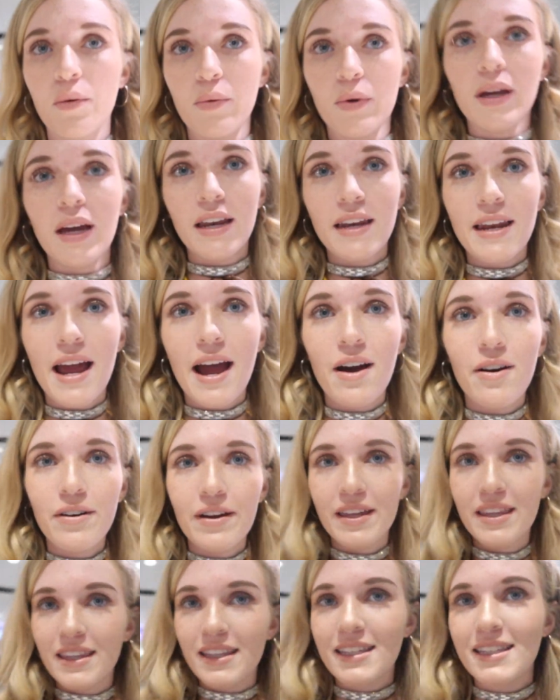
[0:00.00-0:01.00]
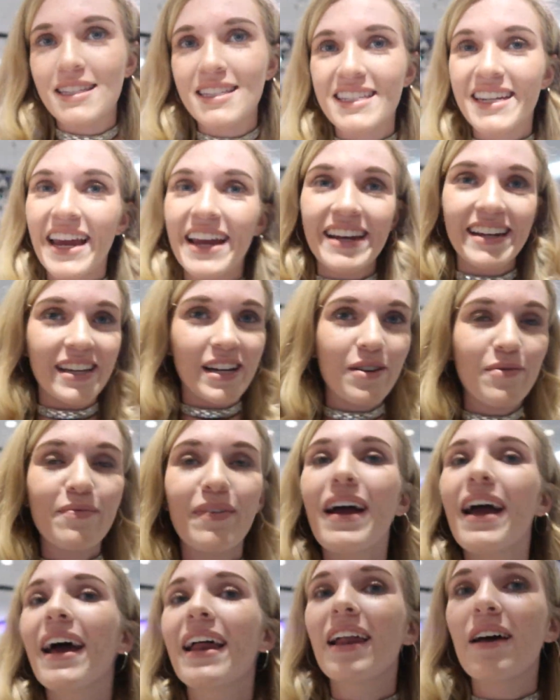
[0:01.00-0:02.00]
We are now in the stadium
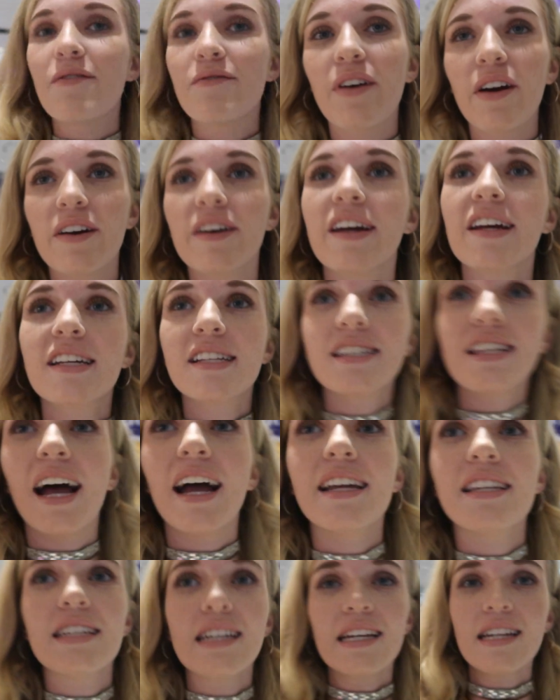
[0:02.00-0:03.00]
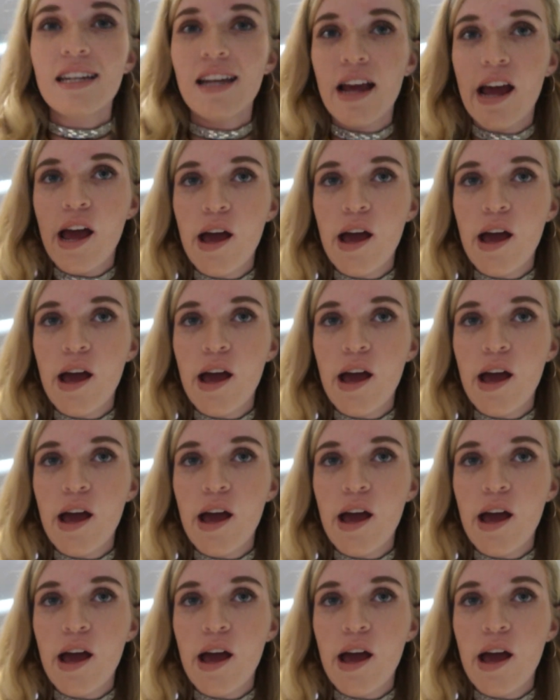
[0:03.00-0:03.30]
and I'm very excited